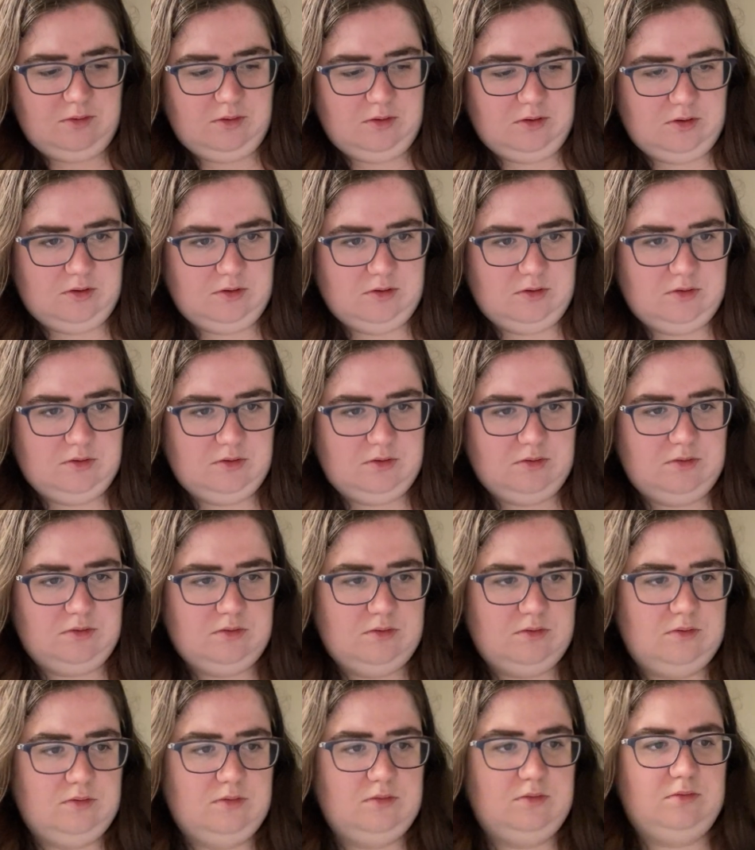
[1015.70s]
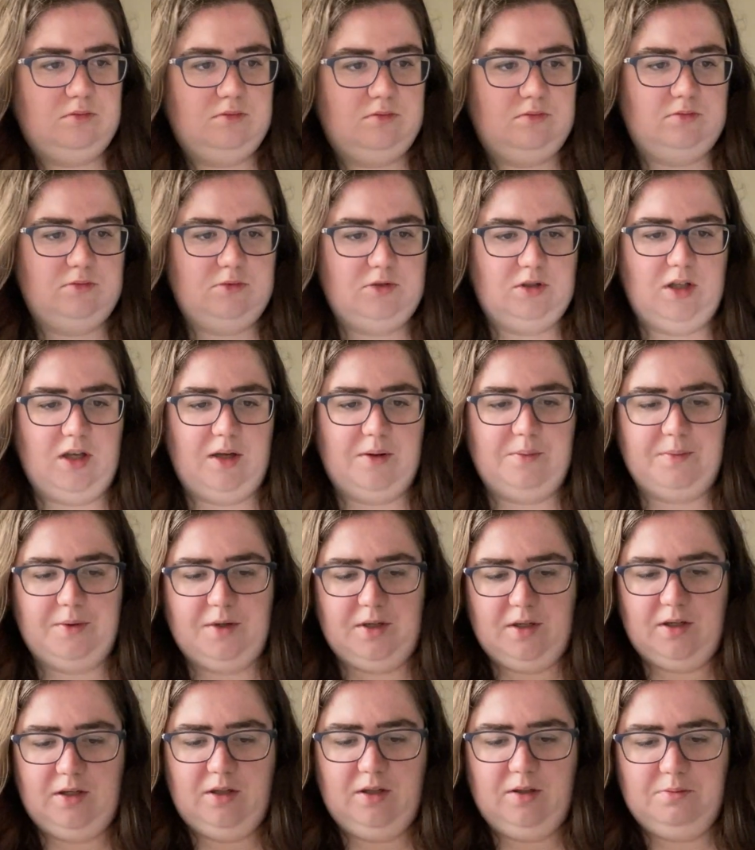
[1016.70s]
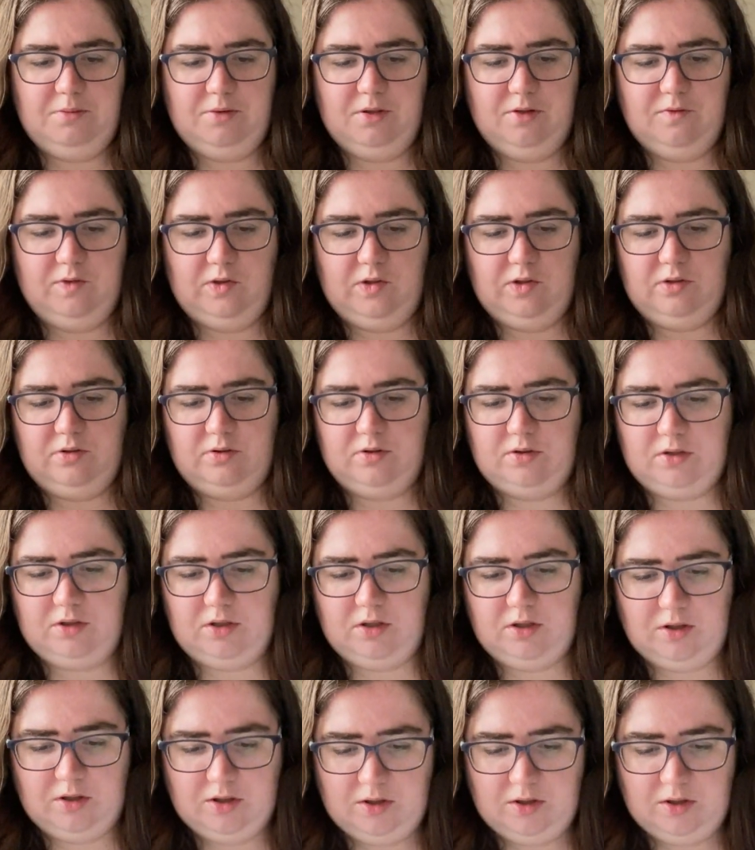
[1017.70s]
one. What's that by? Let me have a look.